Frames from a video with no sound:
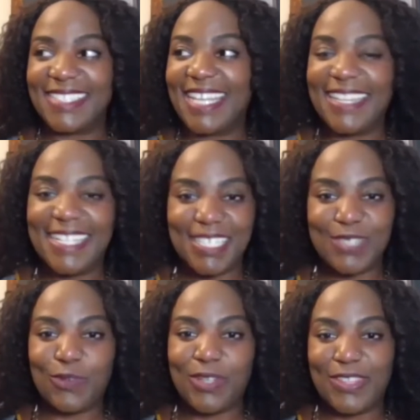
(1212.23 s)
and this is
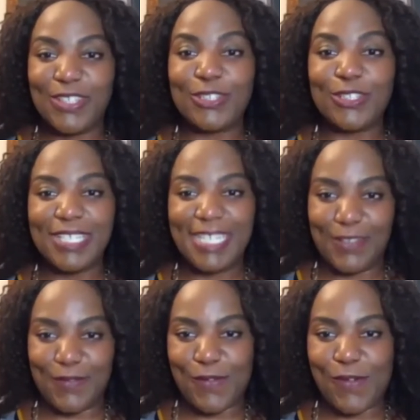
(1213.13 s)
what they're looking
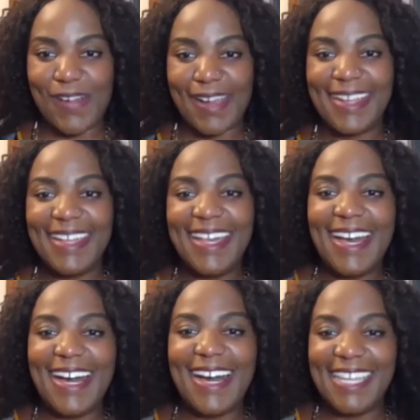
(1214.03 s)
for
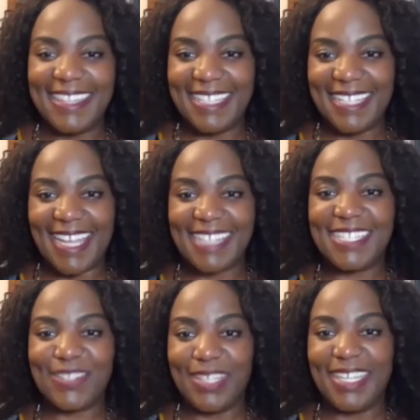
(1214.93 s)
in the next
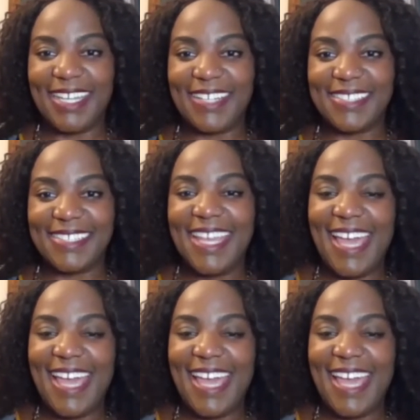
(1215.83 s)
3 years.